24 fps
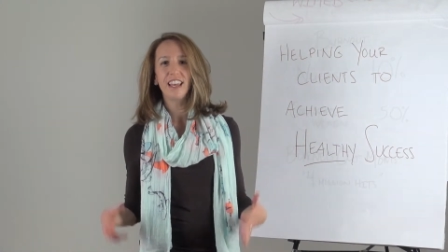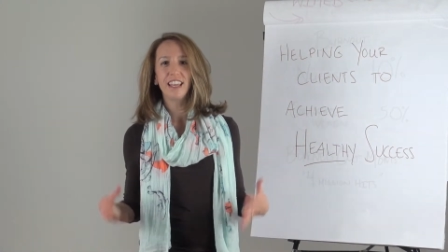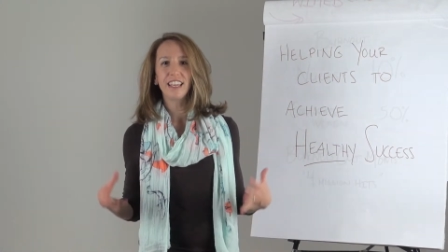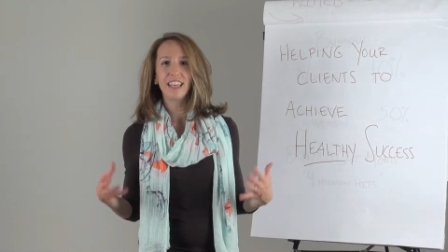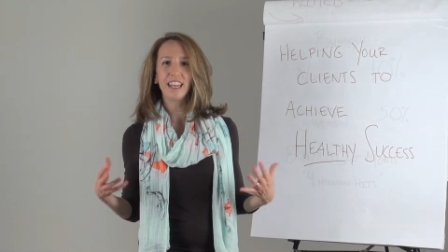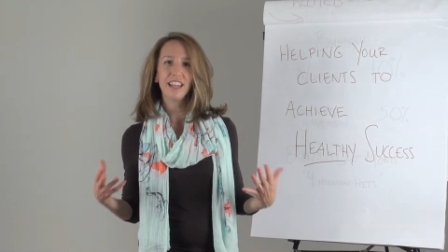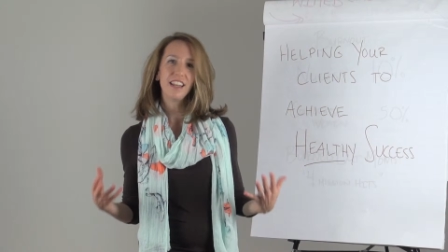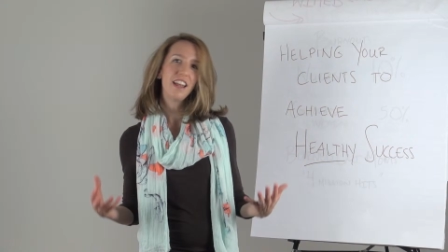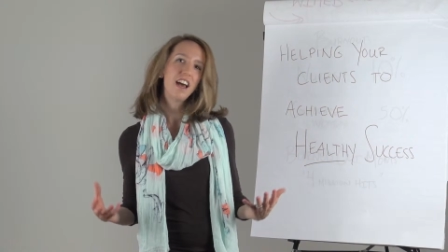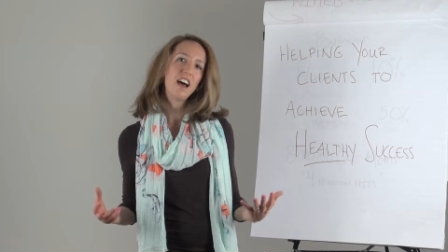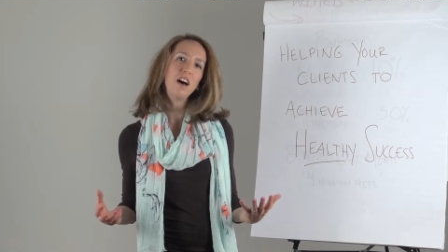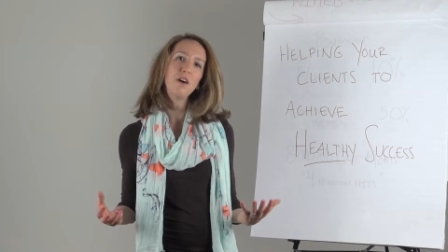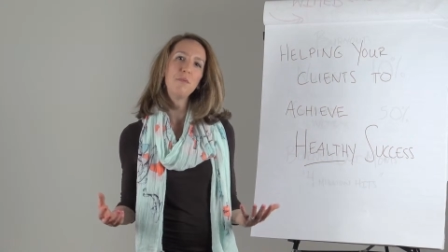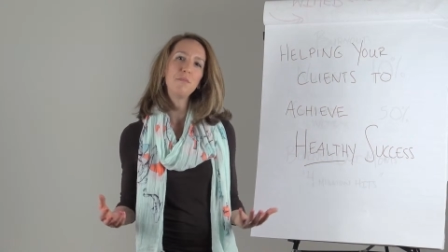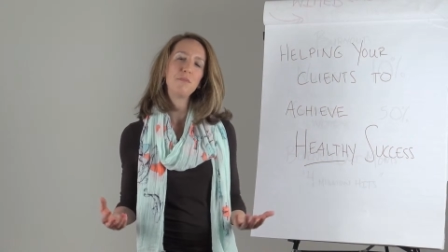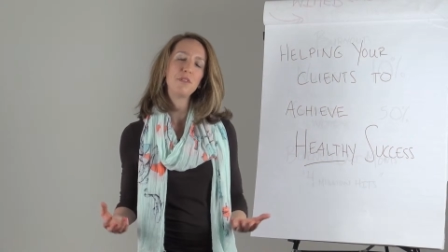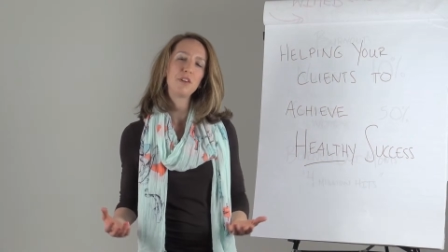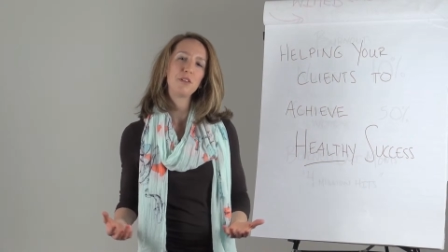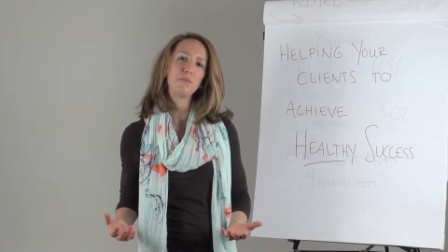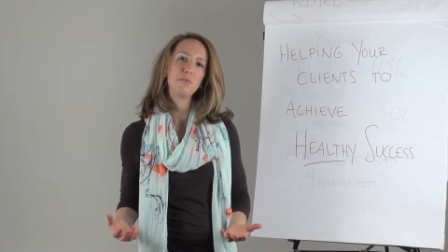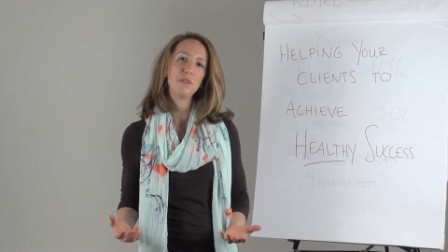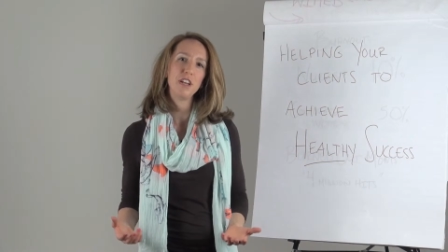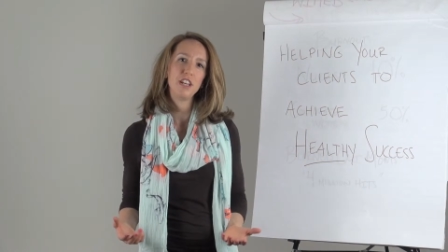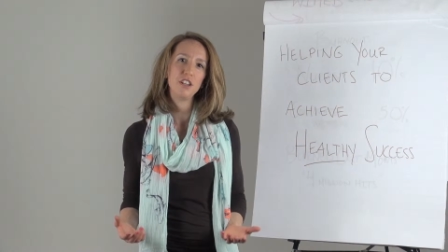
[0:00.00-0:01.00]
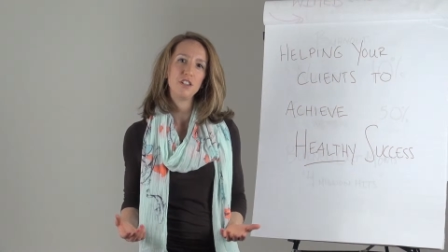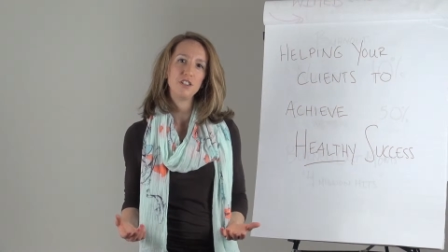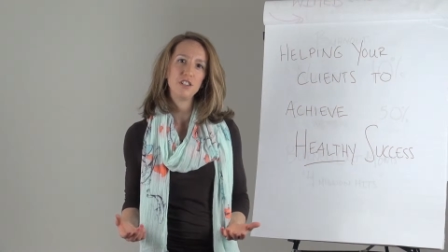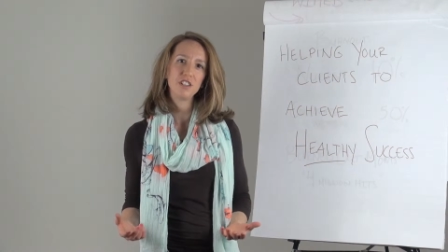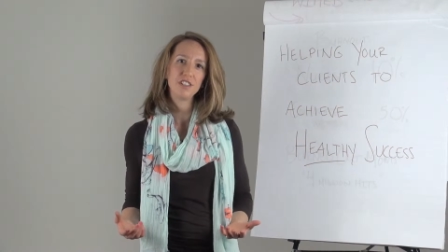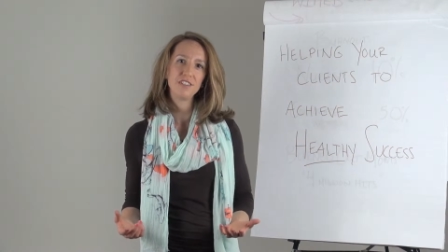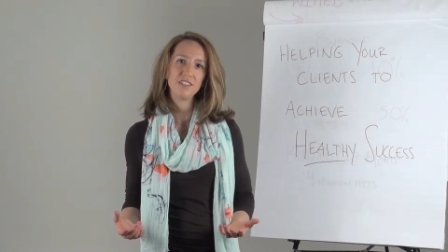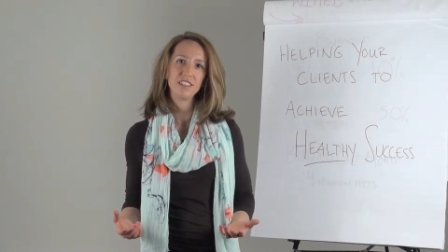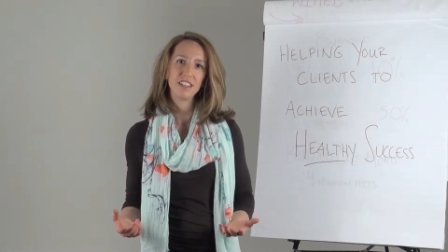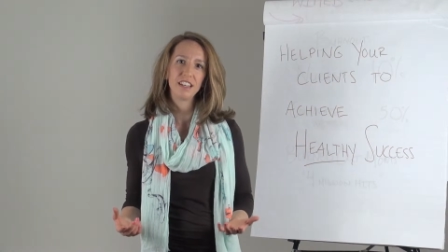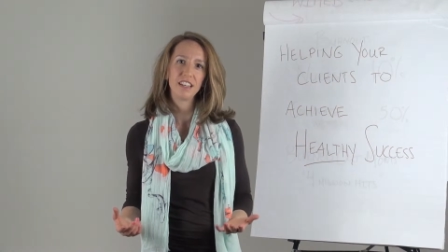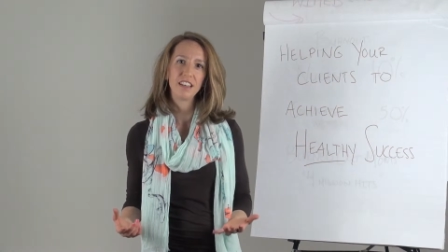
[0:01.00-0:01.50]
can help their
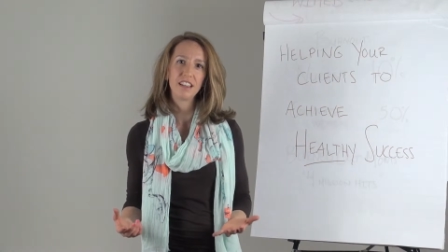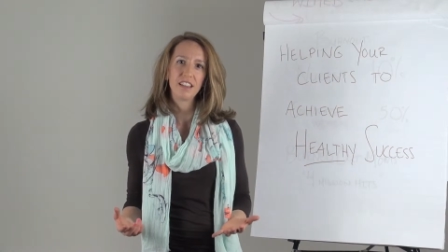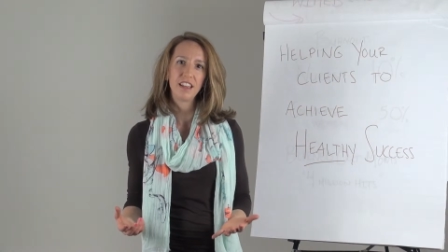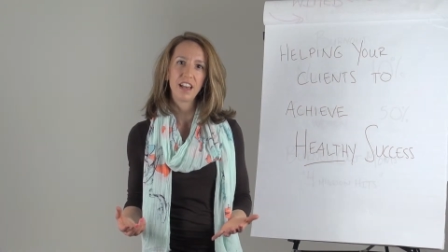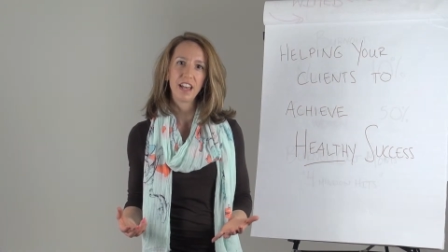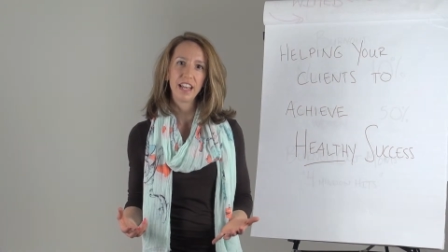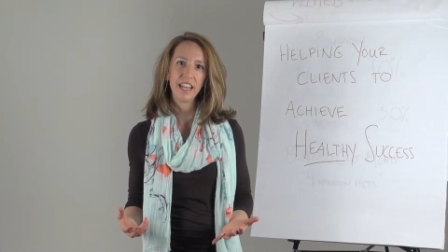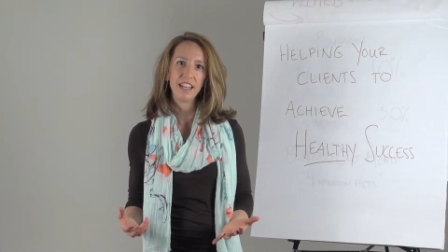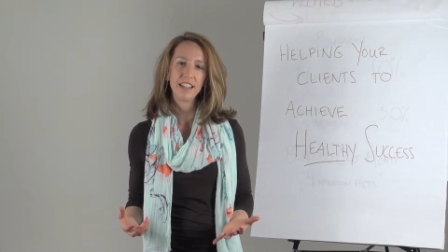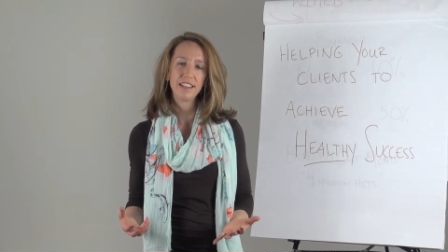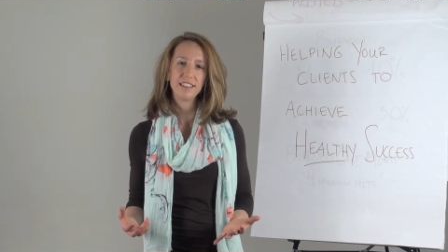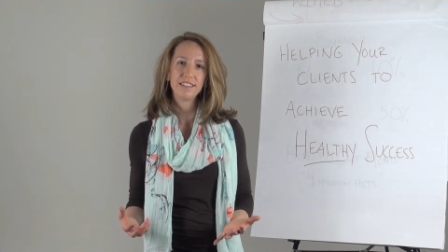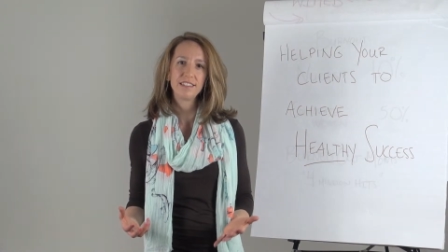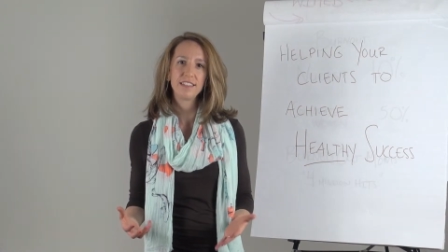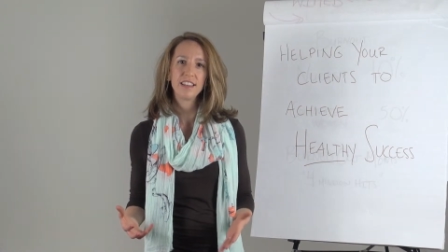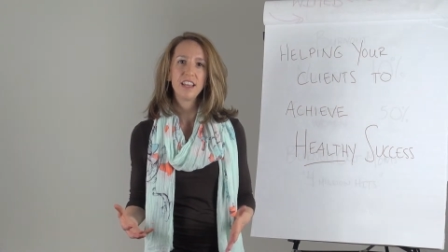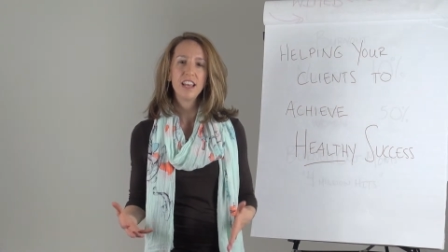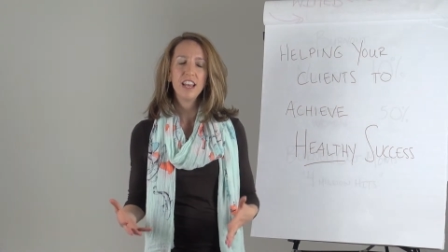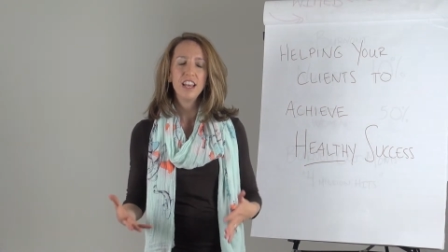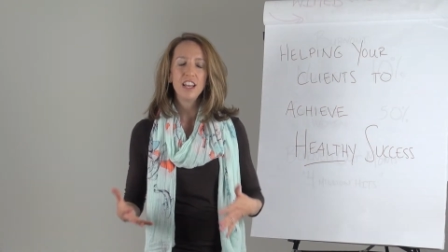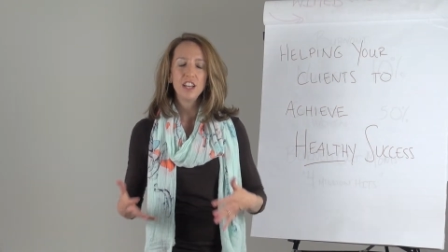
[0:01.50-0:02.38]
patients and clients